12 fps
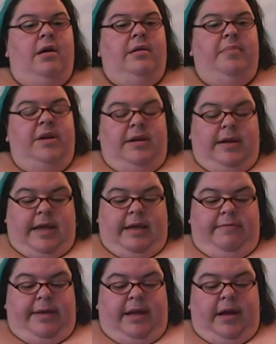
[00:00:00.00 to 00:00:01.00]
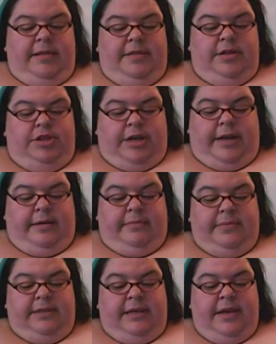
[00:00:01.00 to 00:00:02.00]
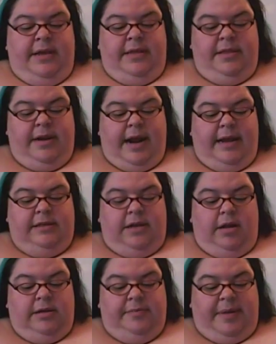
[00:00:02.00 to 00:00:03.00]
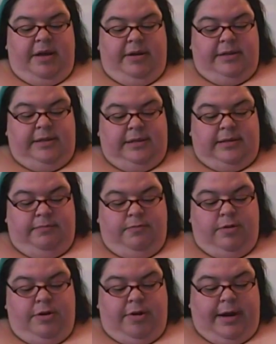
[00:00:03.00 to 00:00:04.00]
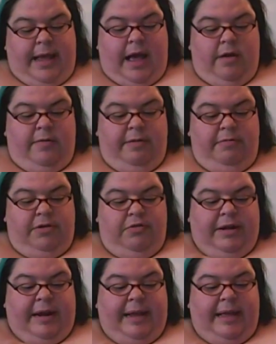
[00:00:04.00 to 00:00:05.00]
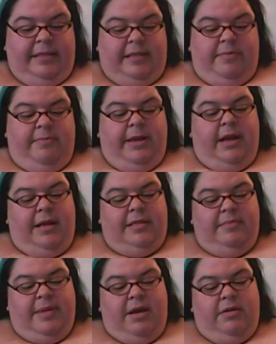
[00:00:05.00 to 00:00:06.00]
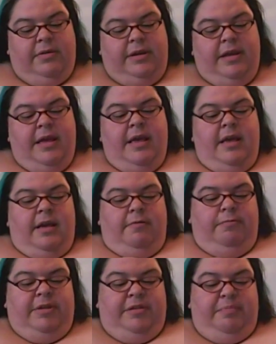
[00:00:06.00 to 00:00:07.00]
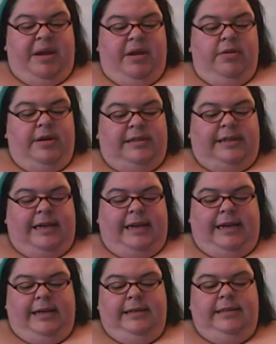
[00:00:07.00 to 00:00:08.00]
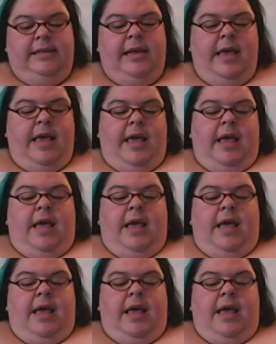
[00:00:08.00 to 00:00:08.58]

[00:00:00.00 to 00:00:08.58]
on Monday, we got the gems that I had talked about us wondering how we were going to get them. We got them out with apparent ease,